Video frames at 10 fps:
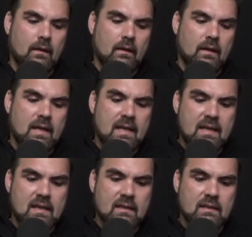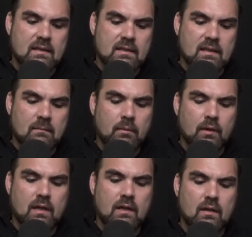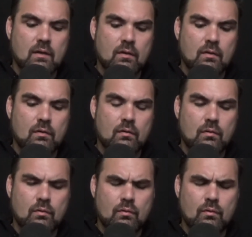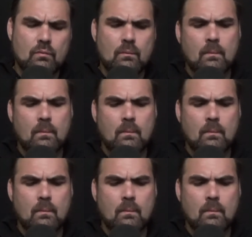He is somebody who